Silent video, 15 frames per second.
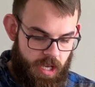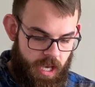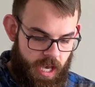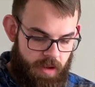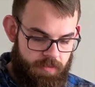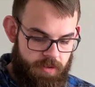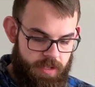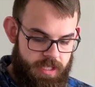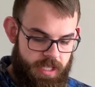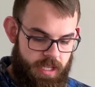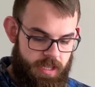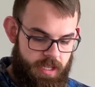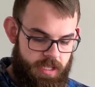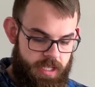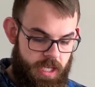After he said
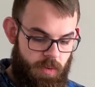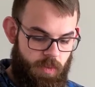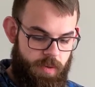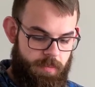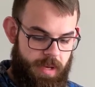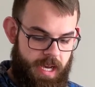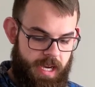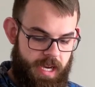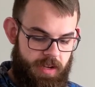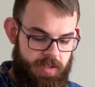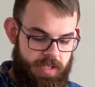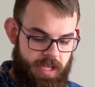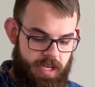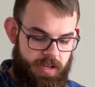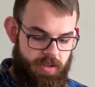this, he went back
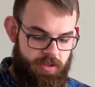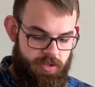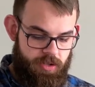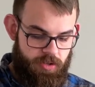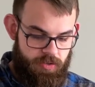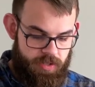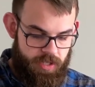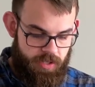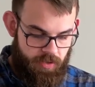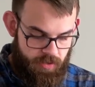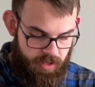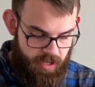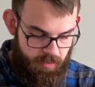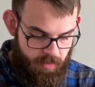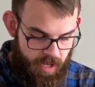outside to the Jews and told
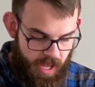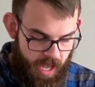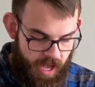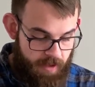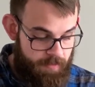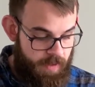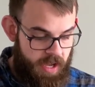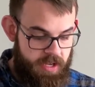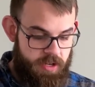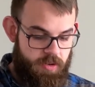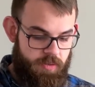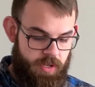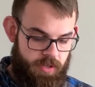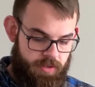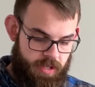them, "I find no
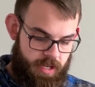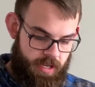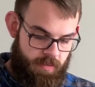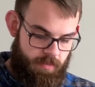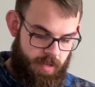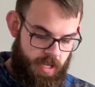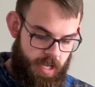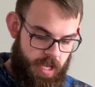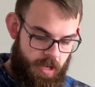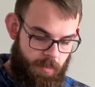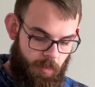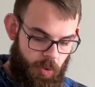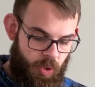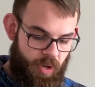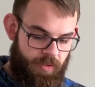guilt in him,
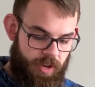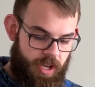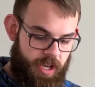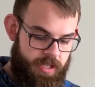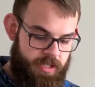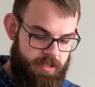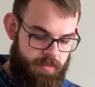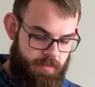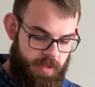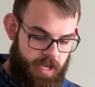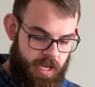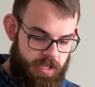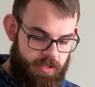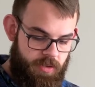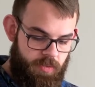but you have a custom that
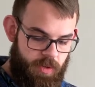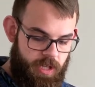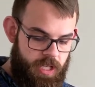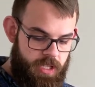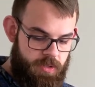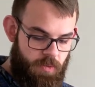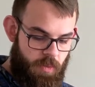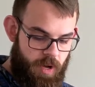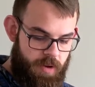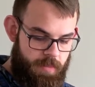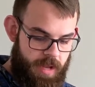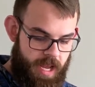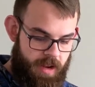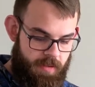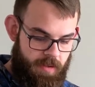I should release one
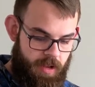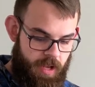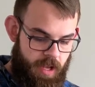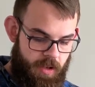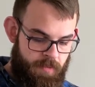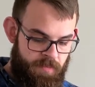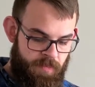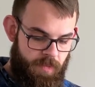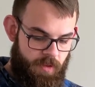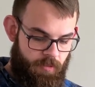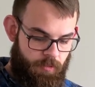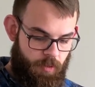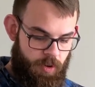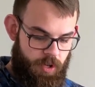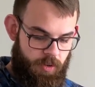man
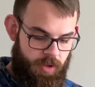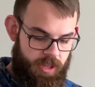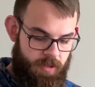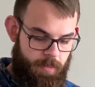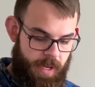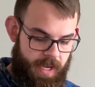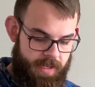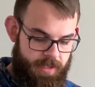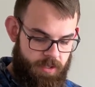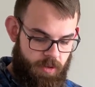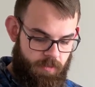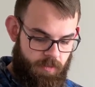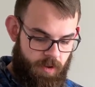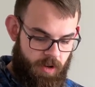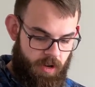for you at the
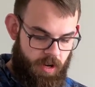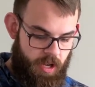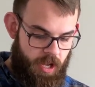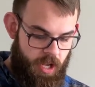Passover.